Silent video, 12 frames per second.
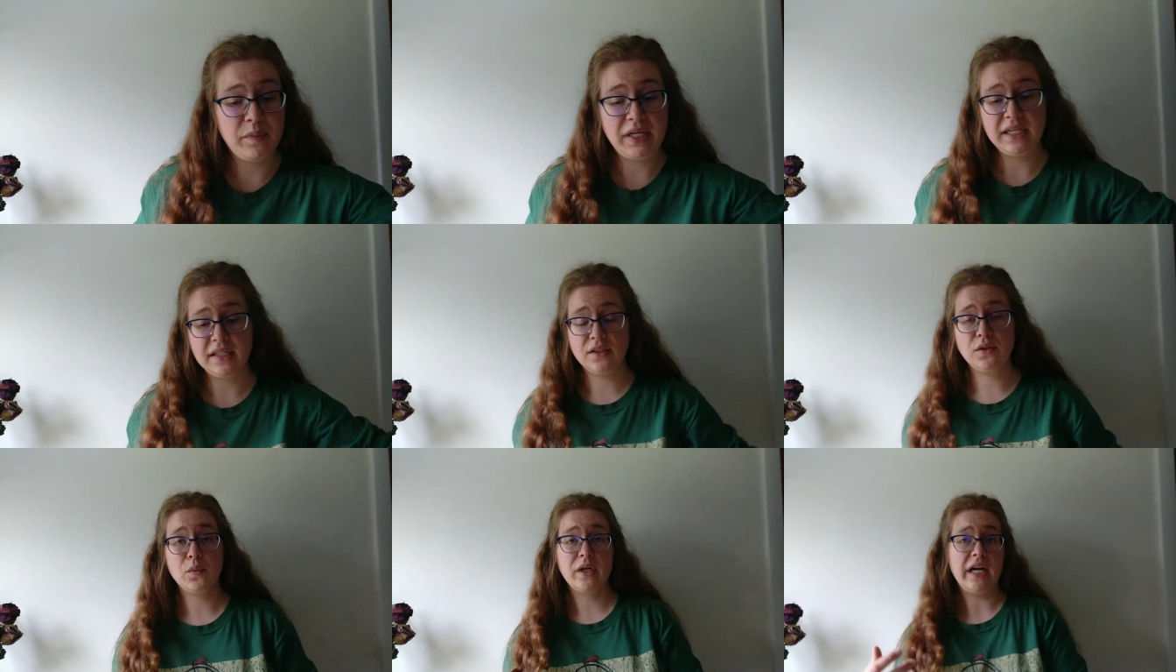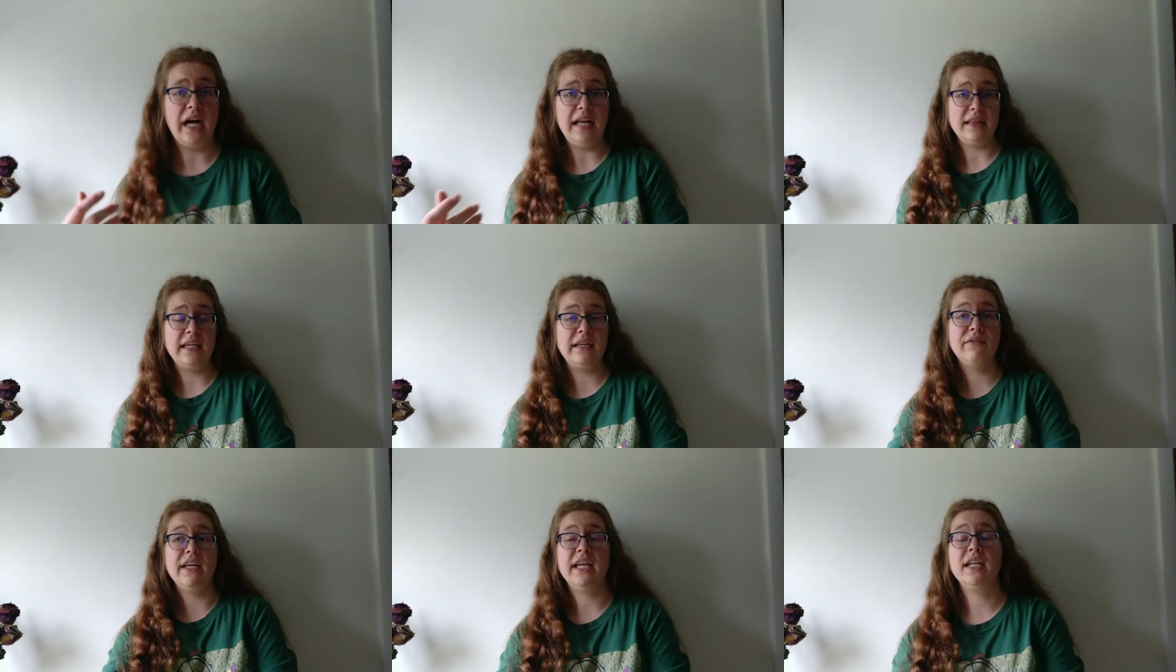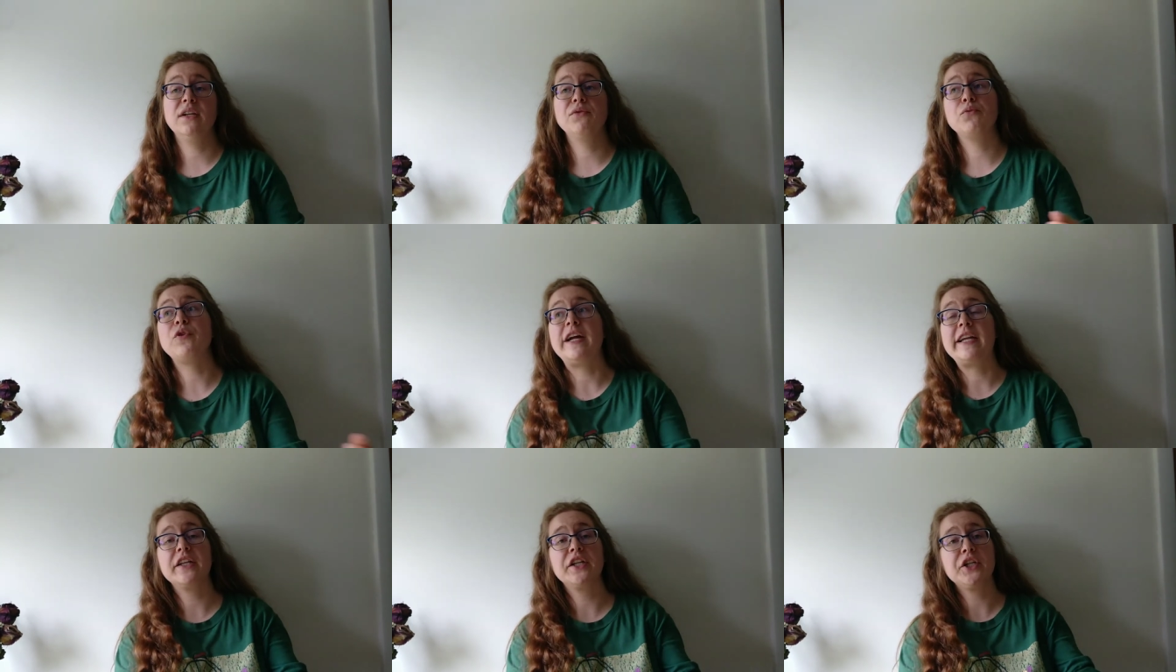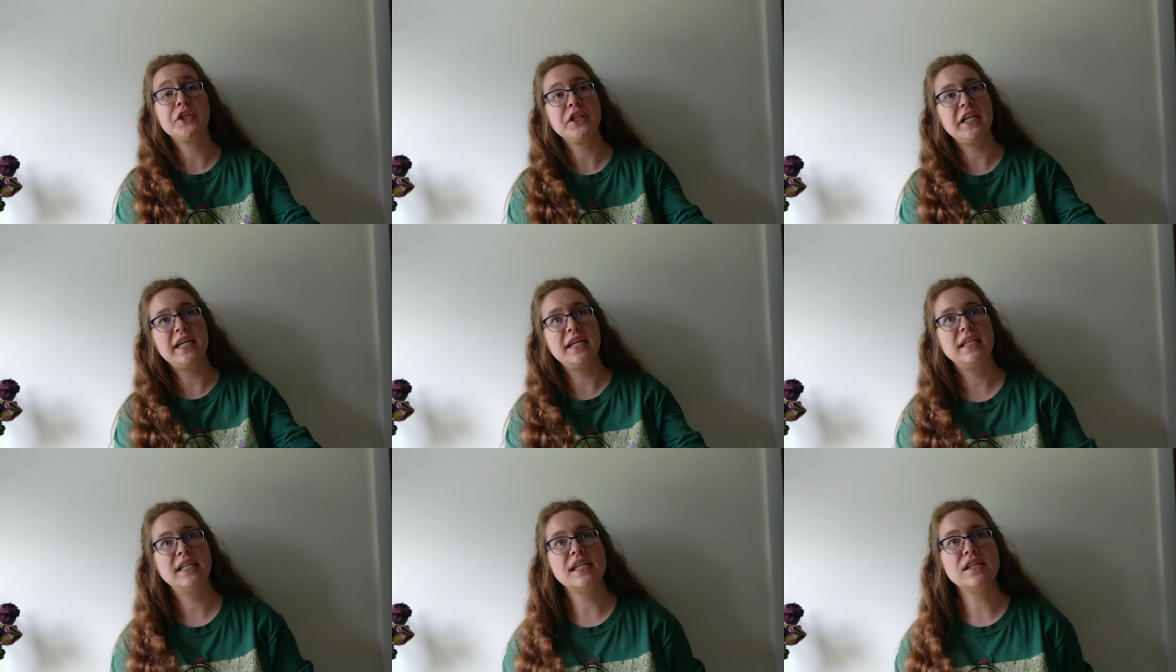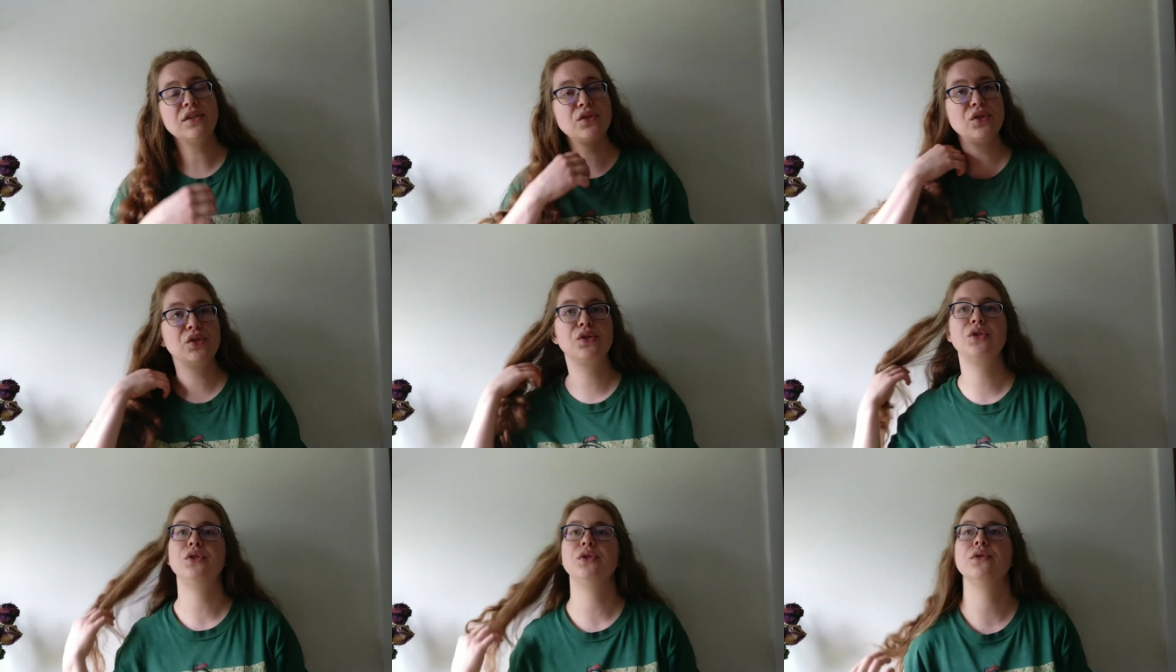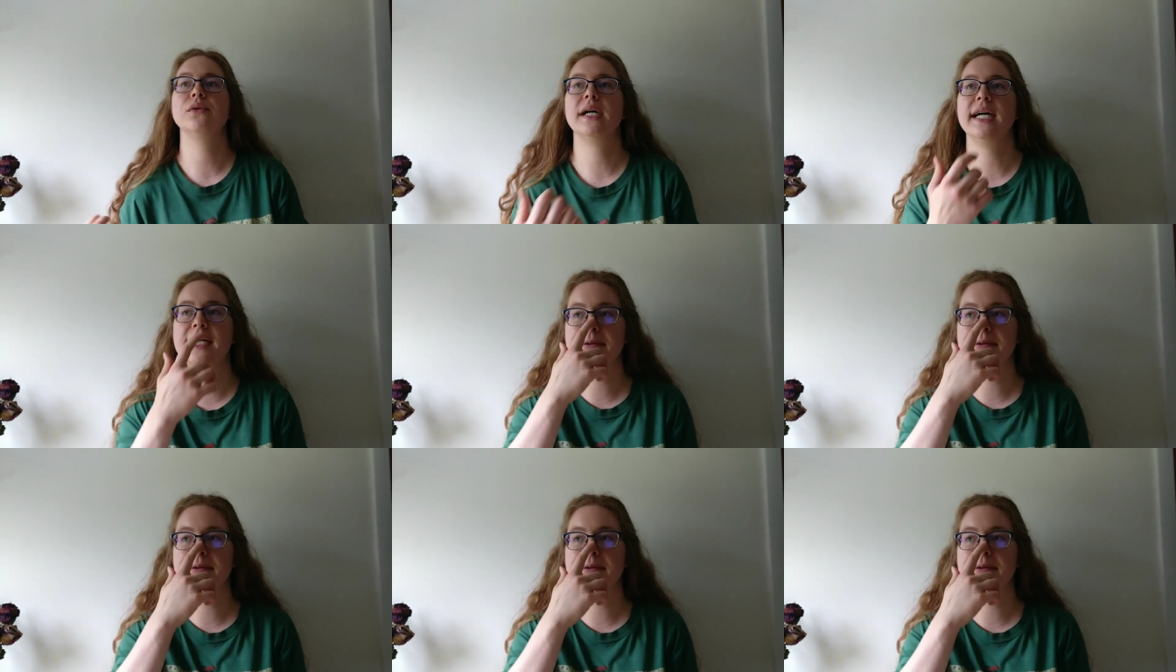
because where I live, it regularly gets to